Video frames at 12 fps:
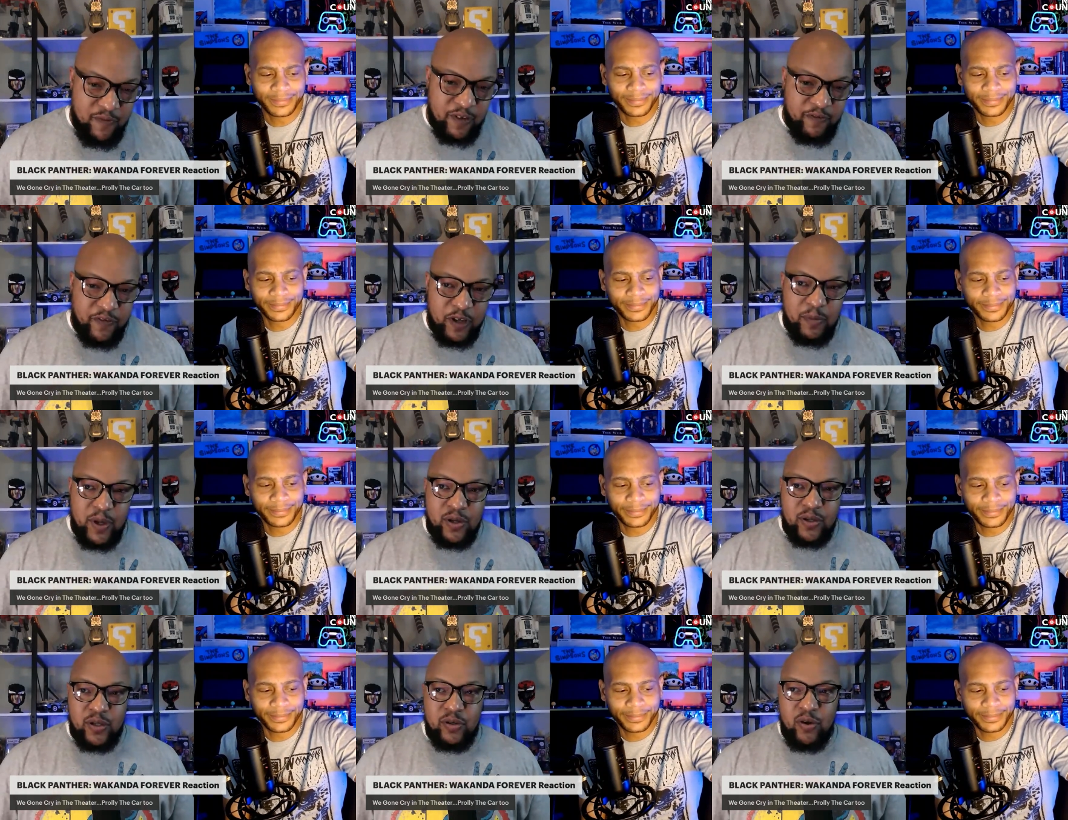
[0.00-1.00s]
Speaker 1: heavy
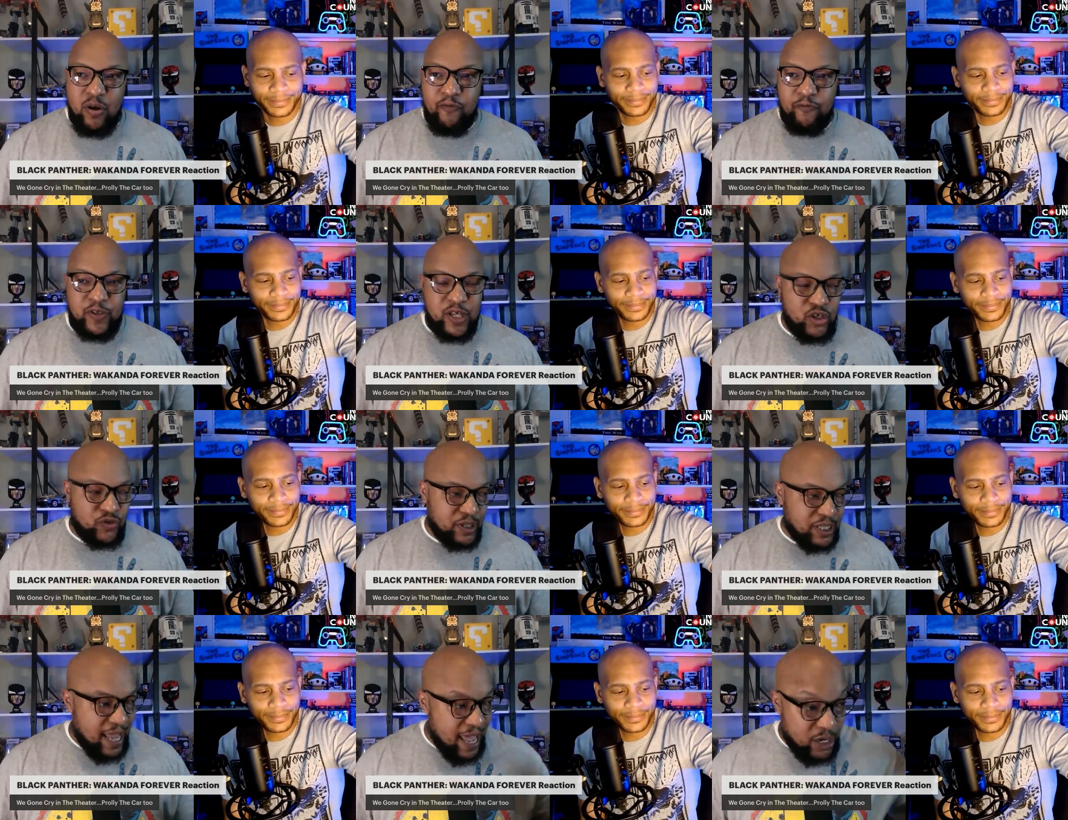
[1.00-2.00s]
female, you know,
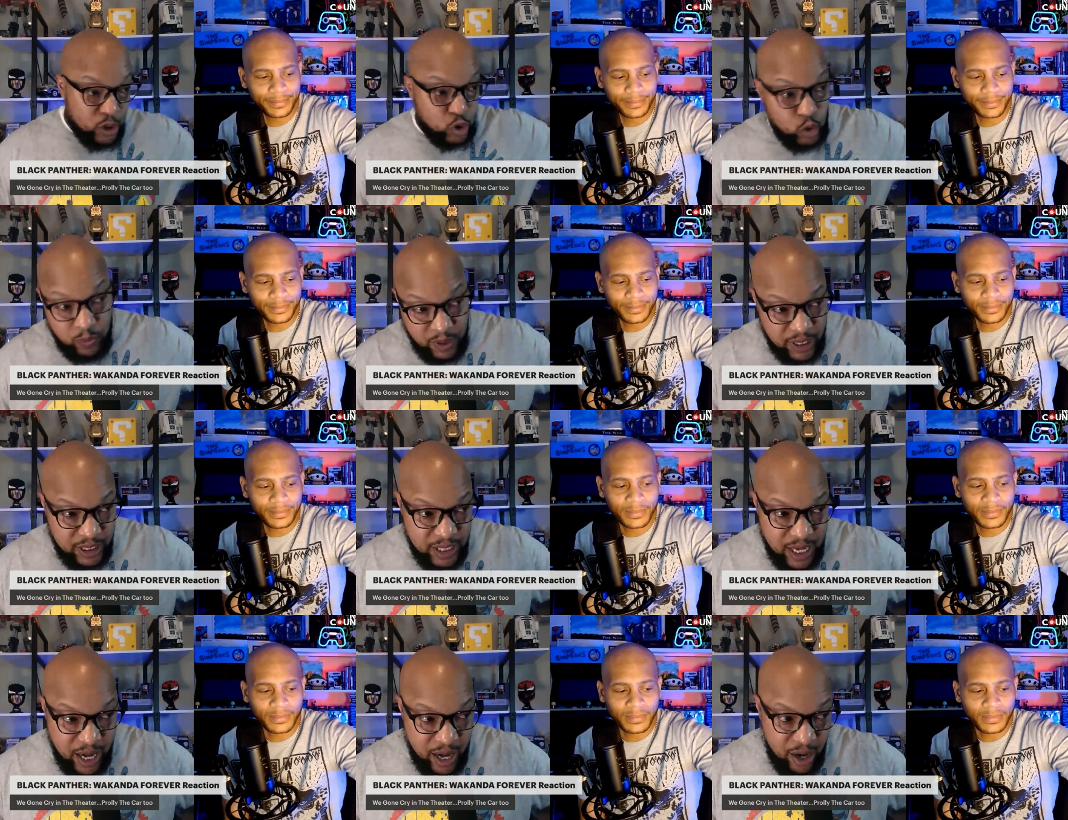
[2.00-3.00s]
centric. They had a tumor
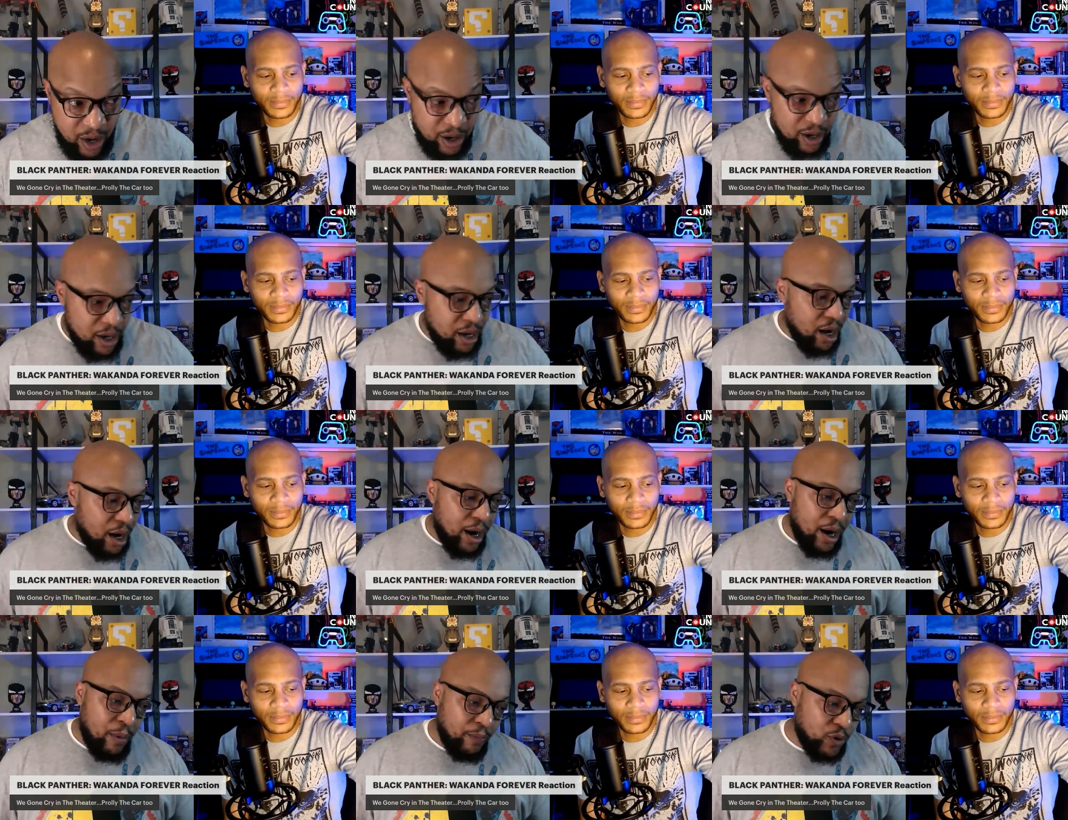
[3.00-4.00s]
in there.
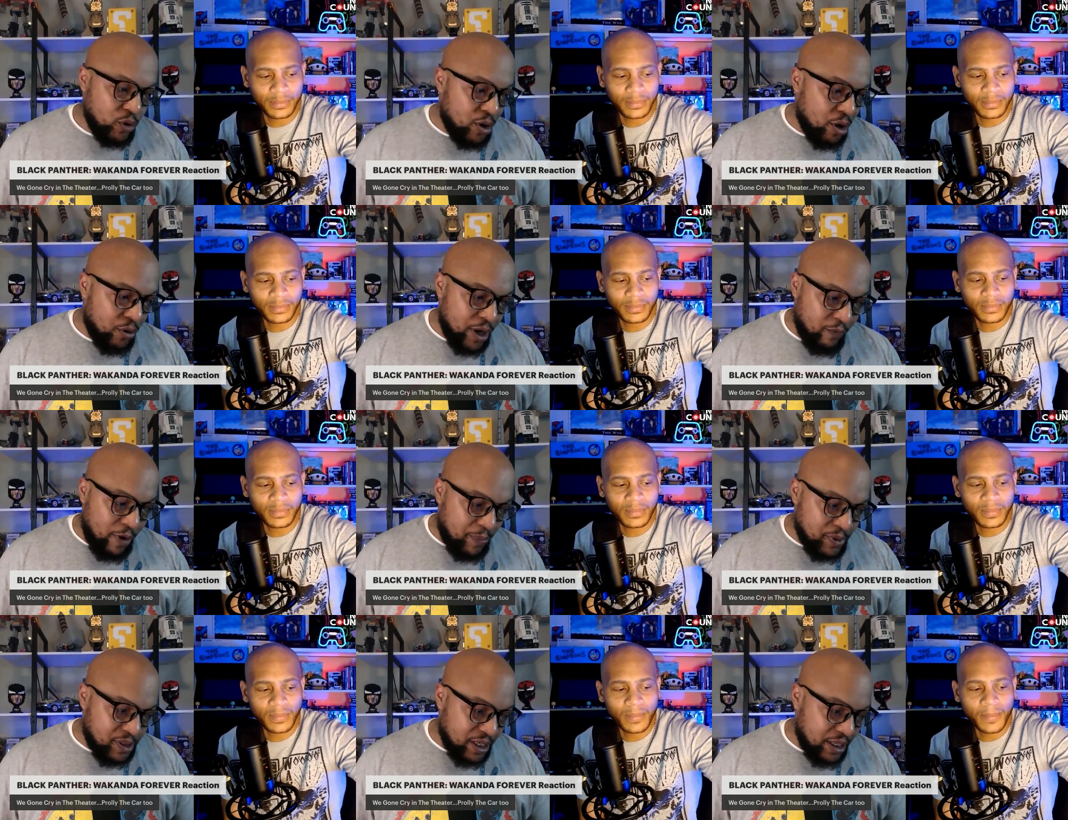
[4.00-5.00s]
Um, you know, they
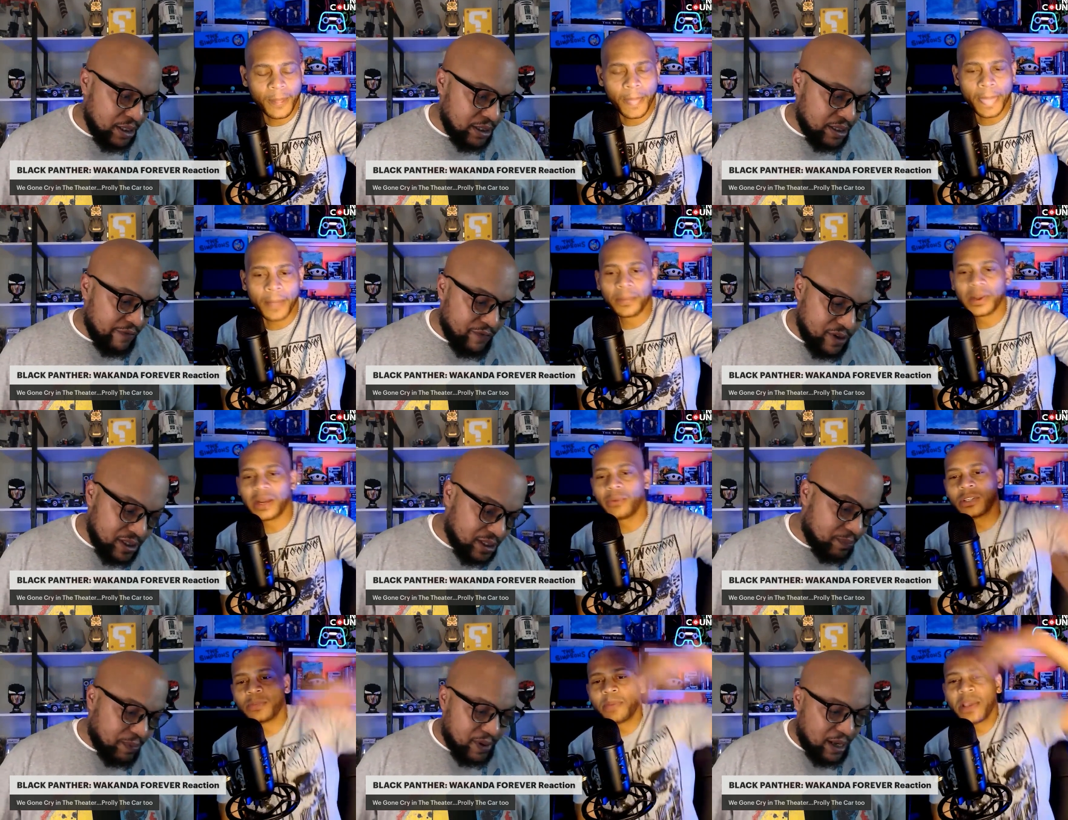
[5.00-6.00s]
representing the different. But it
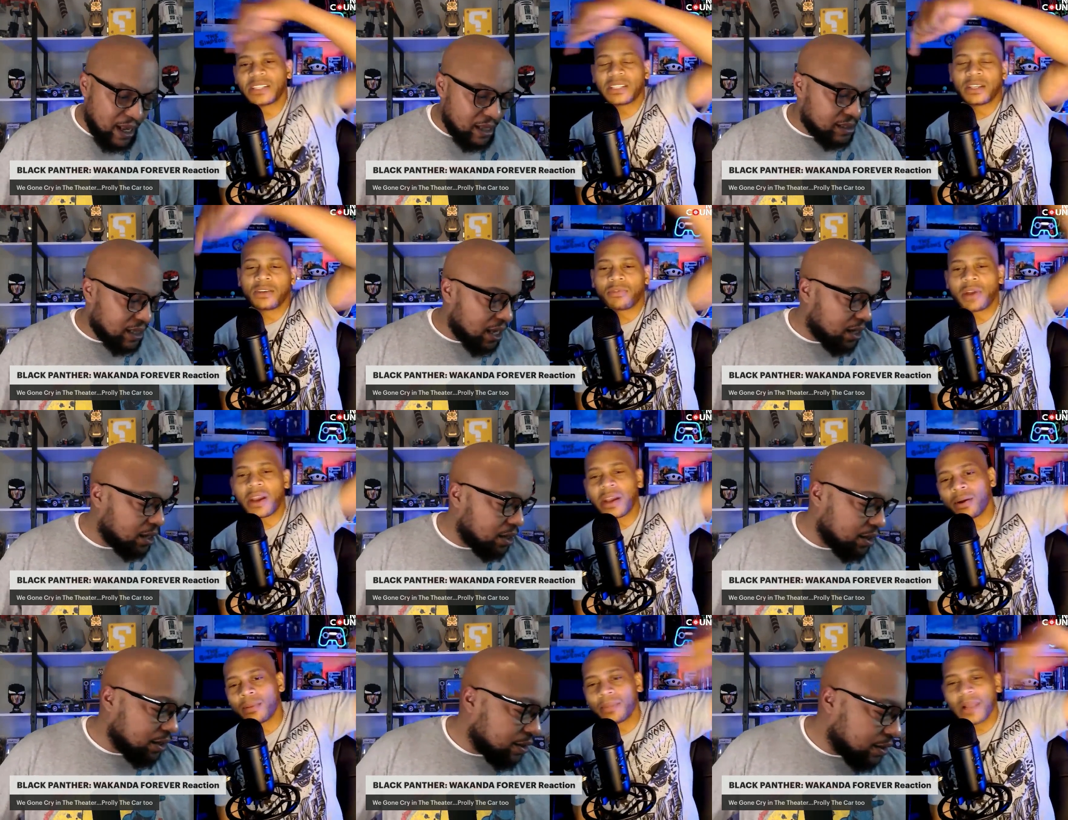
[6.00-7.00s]
was
Speaker 2: based
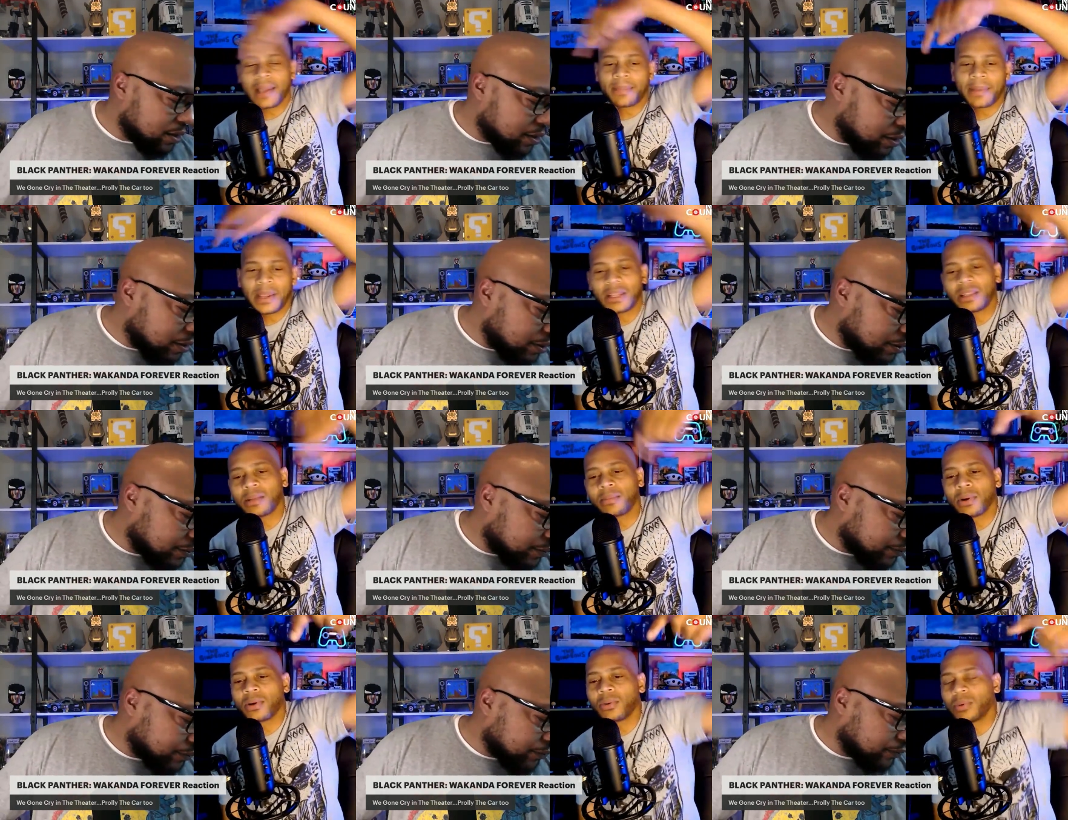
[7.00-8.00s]
around Black Panther,
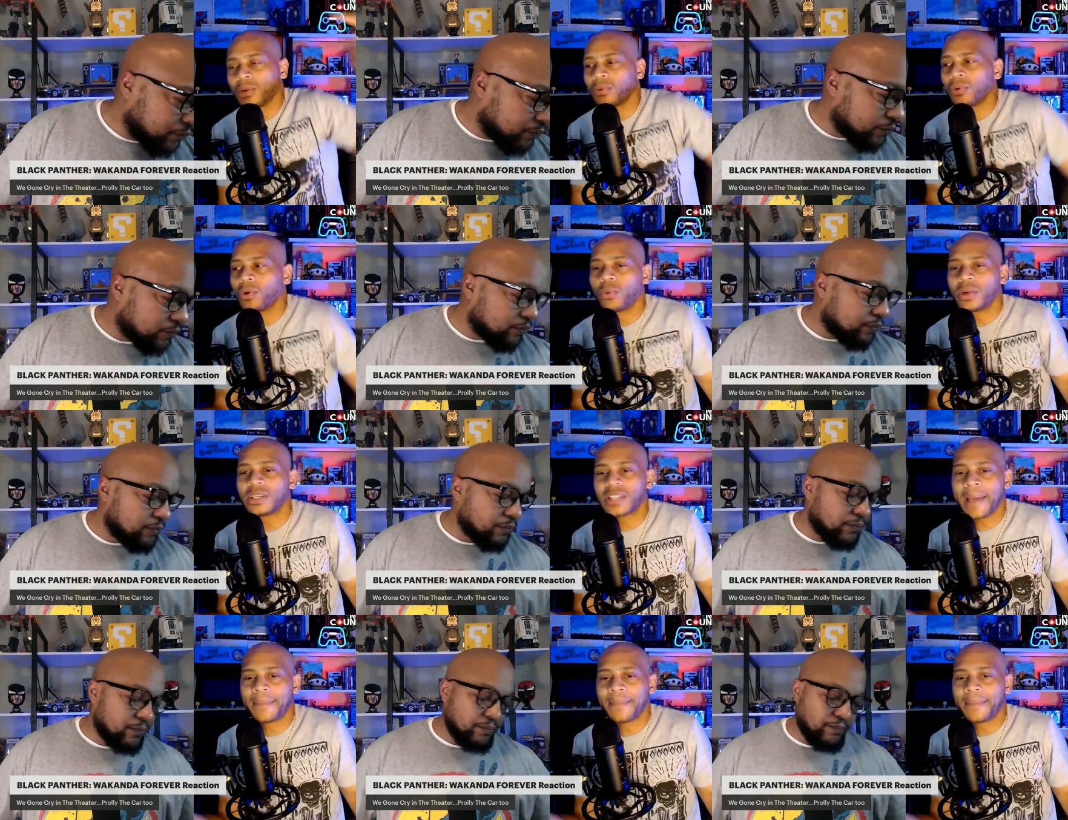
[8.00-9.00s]
bro. We don't know what's
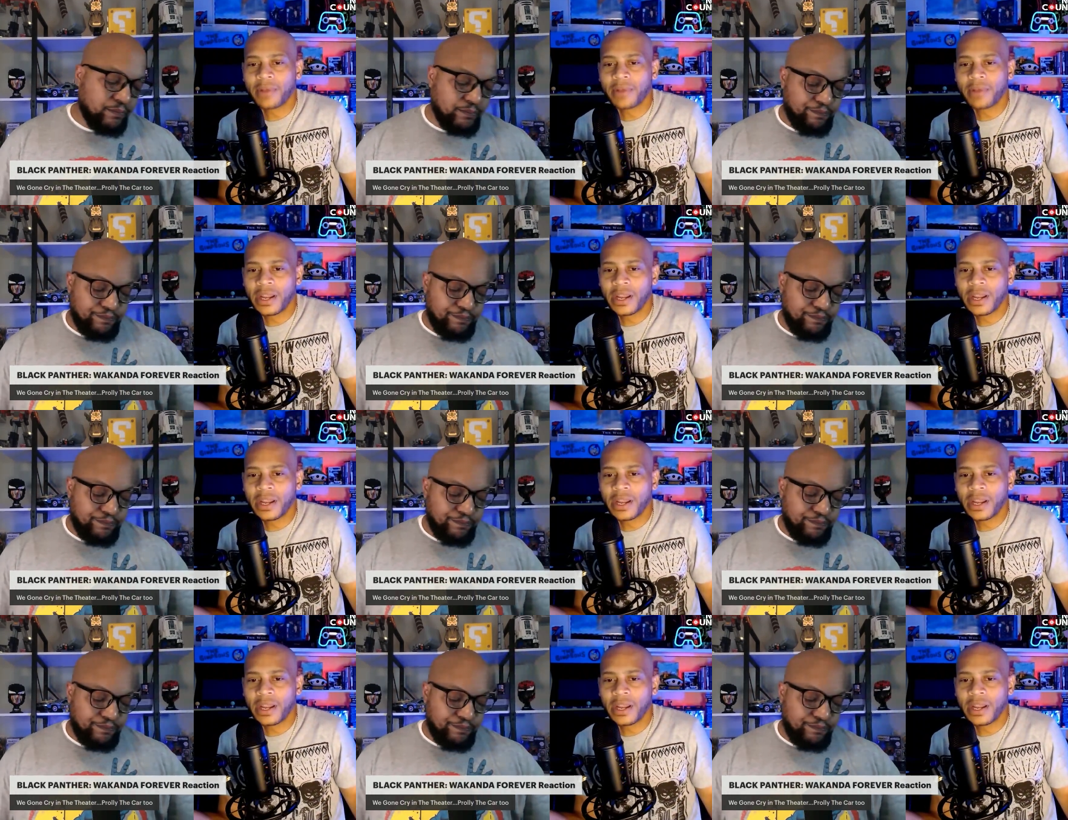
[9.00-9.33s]
happening right